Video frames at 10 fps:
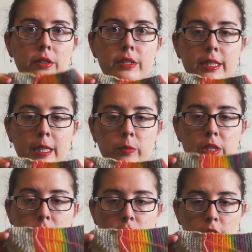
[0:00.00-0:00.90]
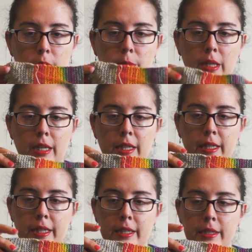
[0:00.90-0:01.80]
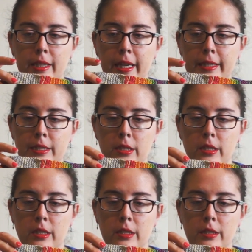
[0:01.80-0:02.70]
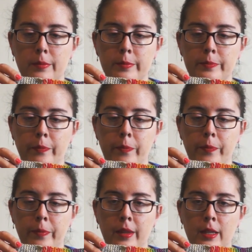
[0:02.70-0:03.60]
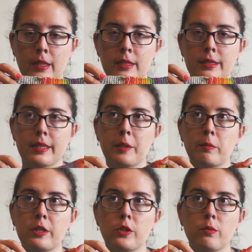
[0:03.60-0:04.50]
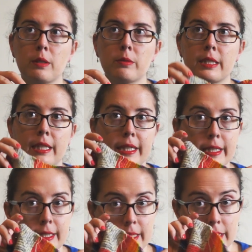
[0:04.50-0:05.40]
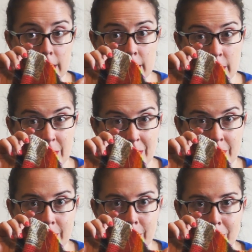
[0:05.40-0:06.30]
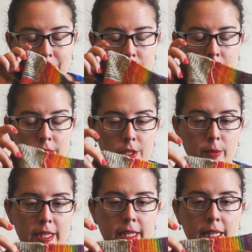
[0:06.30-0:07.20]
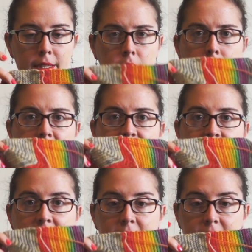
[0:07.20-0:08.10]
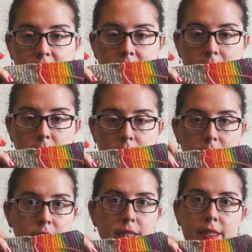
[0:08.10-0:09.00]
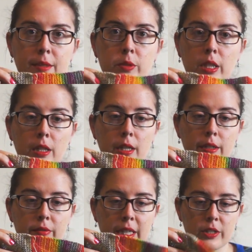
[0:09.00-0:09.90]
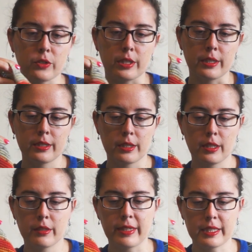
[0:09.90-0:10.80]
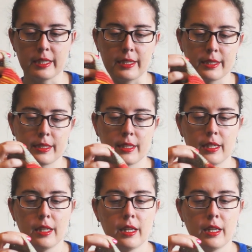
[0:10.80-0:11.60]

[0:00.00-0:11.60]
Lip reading: Third time was a charm. I cast on, see, the original one was 96. So I cast on 86 stitches because there was a lot of excess.